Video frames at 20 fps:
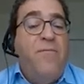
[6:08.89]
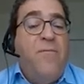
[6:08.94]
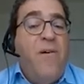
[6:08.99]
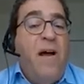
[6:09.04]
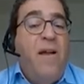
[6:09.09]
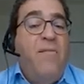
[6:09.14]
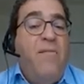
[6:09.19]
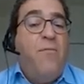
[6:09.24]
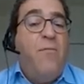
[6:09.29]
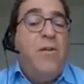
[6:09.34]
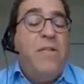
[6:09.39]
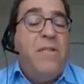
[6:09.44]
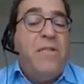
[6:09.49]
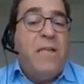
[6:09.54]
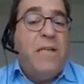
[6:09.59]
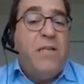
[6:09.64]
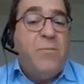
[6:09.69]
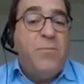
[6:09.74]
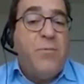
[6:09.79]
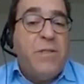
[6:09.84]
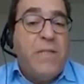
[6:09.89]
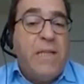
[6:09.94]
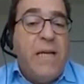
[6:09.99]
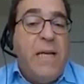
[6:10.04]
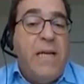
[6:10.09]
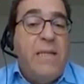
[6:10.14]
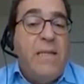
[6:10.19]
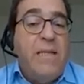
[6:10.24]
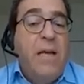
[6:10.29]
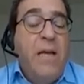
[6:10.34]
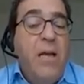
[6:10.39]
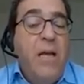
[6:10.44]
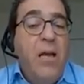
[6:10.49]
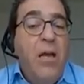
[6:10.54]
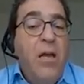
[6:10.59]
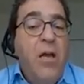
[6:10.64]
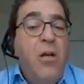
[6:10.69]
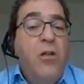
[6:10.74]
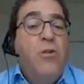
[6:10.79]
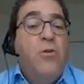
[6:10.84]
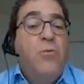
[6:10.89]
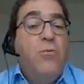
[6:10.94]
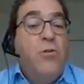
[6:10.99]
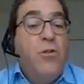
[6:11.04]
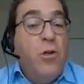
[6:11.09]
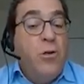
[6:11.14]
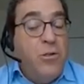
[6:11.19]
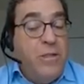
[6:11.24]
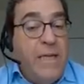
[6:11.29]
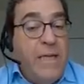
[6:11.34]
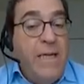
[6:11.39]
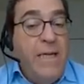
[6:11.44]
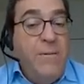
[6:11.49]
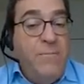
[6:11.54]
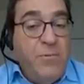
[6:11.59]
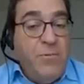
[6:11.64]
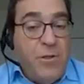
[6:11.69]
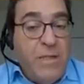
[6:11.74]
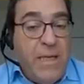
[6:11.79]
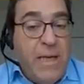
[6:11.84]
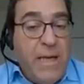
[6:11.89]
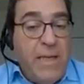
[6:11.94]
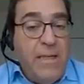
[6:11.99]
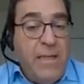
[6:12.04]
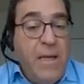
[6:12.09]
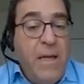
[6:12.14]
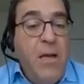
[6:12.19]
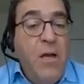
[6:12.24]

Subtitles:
5.6% to 13%,